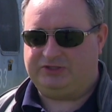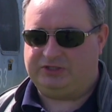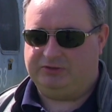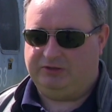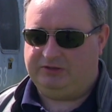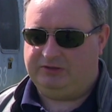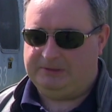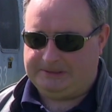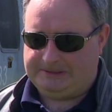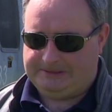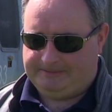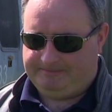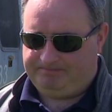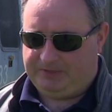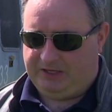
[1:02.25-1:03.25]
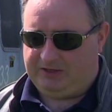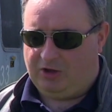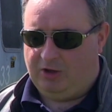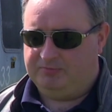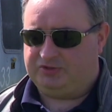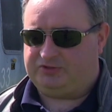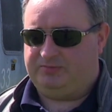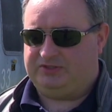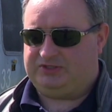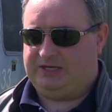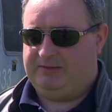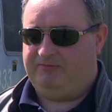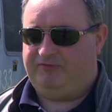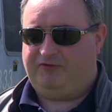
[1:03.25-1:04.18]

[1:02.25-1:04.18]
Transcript: So it it comes from the same